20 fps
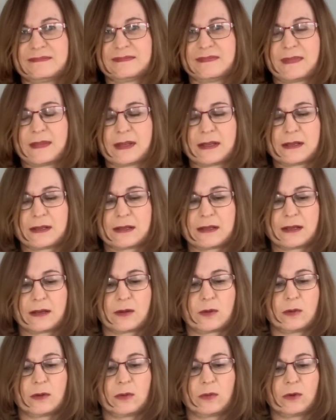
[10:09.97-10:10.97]
This thing
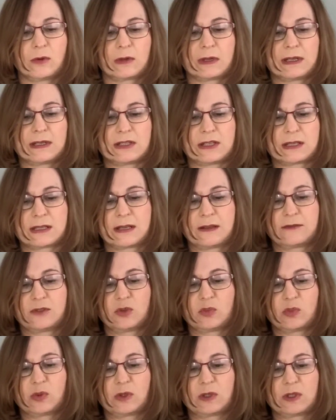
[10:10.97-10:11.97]
will work. I just have to
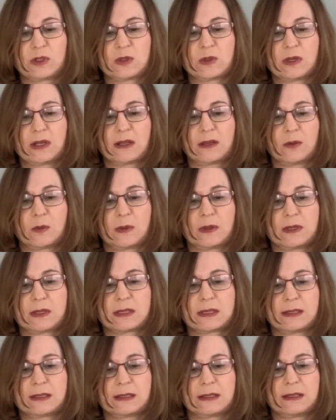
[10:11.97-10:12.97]
put it together with this
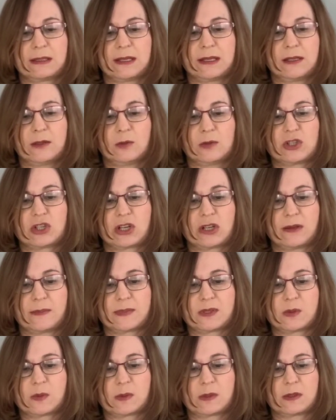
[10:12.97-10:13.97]
little nail which
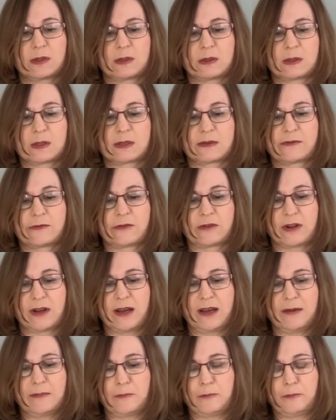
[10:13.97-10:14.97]
comes with this frame.